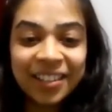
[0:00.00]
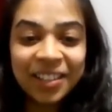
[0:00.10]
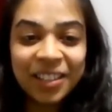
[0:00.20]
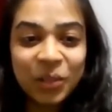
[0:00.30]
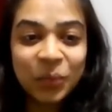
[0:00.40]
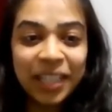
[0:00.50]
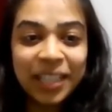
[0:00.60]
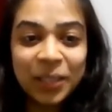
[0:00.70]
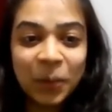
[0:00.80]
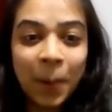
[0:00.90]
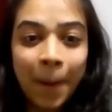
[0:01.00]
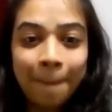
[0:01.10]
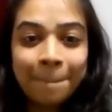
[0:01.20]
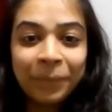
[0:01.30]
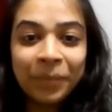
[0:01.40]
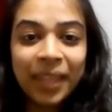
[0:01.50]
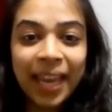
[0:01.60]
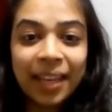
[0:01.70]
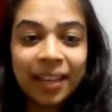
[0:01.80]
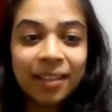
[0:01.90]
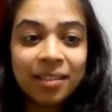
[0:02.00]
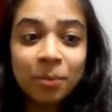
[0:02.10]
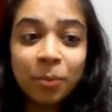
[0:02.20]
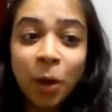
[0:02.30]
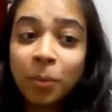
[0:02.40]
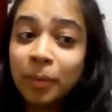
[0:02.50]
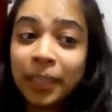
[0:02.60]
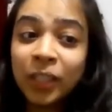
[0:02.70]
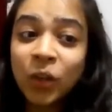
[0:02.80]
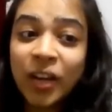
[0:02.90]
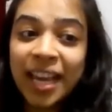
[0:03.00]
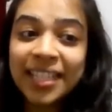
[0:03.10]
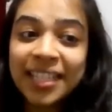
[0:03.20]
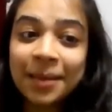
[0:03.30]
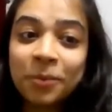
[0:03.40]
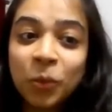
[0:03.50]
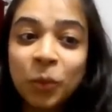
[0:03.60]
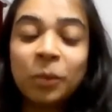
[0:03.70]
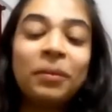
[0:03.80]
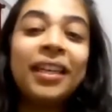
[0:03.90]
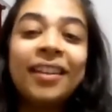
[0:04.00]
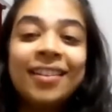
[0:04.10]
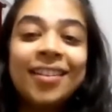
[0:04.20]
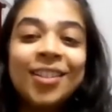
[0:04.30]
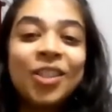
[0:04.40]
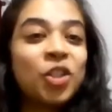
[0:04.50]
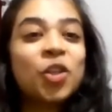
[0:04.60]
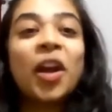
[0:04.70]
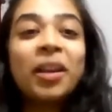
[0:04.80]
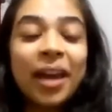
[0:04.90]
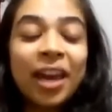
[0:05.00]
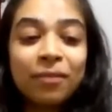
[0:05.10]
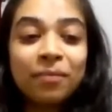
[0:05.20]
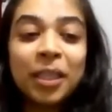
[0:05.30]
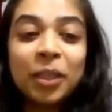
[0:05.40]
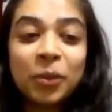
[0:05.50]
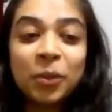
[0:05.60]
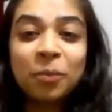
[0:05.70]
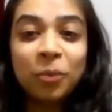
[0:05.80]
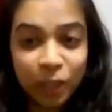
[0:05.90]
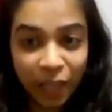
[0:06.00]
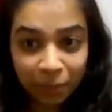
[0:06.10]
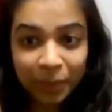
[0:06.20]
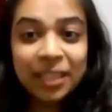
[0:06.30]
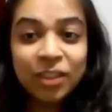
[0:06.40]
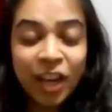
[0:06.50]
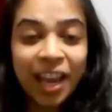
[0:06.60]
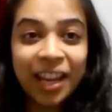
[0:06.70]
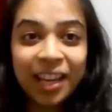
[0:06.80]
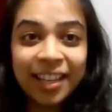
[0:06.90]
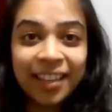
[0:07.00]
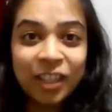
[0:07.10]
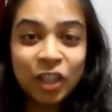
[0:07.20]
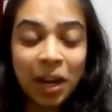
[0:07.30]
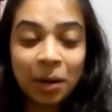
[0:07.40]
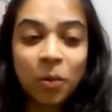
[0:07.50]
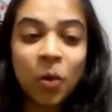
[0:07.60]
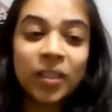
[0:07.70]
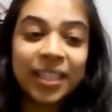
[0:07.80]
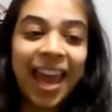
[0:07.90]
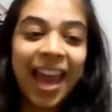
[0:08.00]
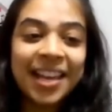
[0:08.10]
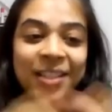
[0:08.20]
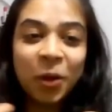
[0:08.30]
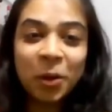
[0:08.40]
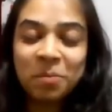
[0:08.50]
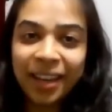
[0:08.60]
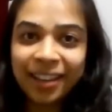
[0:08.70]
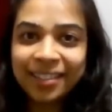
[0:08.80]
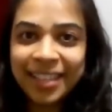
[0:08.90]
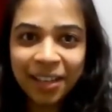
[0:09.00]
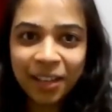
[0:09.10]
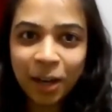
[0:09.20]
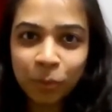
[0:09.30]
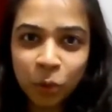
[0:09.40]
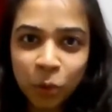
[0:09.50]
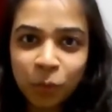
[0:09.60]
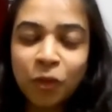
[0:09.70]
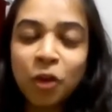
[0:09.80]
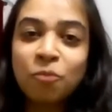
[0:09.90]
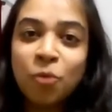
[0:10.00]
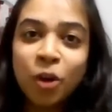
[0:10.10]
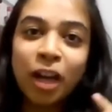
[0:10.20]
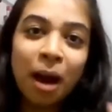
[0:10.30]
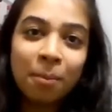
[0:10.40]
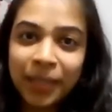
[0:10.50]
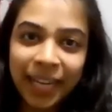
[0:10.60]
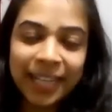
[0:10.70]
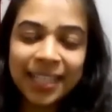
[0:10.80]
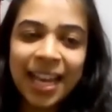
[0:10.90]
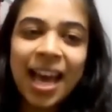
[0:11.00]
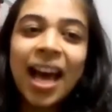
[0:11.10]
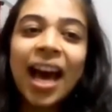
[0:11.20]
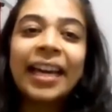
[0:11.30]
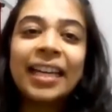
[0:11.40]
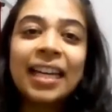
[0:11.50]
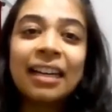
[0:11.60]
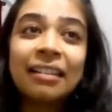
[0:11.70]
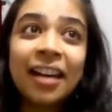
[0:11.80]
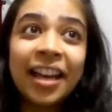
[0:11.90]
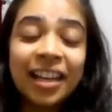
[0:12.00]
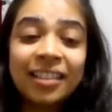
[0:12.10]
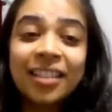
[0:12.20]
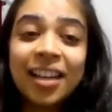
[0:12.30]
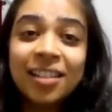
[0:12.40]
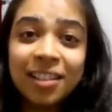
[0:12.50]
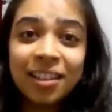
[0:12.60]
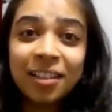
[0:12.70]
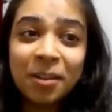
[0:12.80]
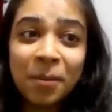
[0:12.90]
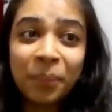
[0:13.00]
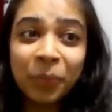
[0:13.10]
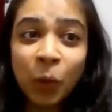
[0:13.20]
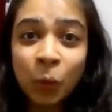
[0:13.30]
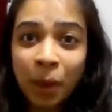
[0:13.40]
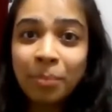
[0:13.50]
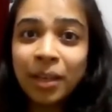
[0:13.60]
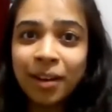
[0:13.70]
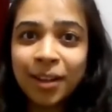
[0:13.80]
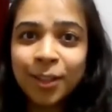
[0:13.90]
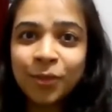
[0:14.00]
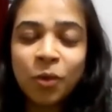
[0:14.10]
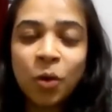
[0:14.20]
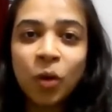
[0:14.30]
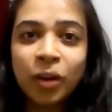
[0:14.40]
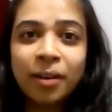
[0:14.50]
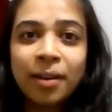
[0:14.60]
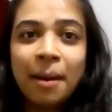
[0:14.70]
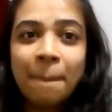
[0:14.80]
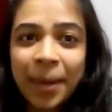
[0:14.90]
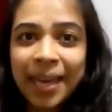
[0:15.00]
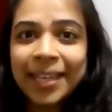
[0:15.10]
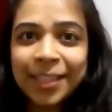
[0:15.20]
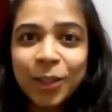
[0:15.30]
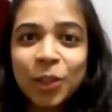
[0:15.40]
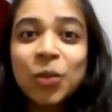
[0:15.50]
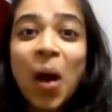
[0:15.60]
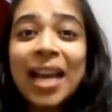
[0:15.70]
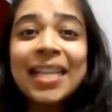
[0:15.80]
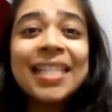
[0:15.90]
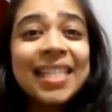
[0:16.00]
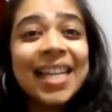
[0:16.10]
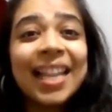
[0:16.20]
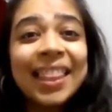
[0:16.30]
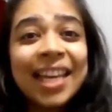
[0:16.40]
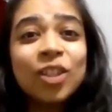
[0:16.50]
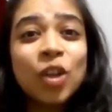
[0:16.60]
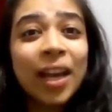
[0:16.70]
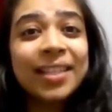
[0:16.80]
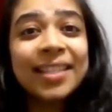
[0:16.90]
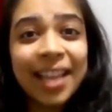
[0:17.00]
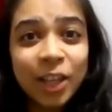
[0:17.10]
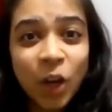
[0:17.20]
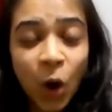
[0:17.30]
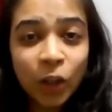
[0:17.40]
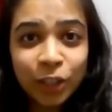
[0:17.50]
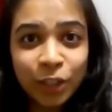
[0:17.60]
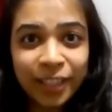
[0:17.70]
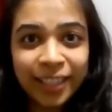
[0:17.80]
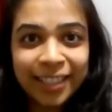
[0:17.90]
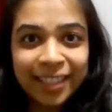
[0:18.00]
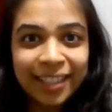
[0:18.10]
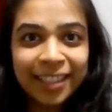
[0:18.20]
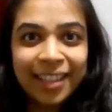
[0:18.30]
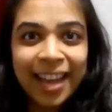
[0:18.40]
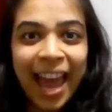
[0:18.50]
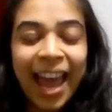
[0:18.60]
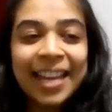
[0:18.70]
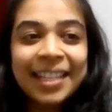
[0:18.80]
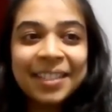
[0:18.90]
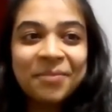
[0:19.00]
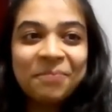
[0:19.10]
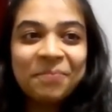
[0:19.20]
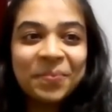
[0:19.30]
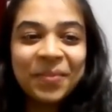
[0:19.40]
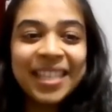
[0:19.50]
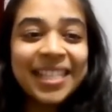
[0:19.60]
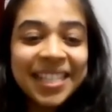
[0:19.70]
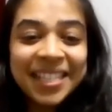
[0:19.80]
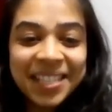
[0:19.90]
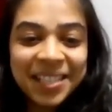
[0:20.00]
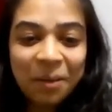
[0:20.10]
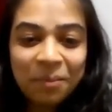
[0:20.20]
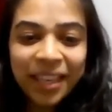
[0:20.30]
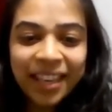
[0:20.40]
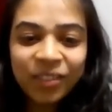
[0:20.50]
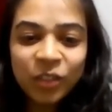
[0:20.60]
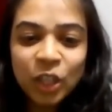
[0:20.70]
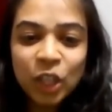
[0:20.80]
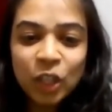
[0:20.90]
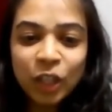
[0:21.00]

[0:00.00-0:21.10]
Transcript: this video, then probably your next steps would be to join my FB group, which I'll be sharing in the chat box, and join my Telegram group for more updates. I conduct webinars for parents to understand their child's psychology, and this is something which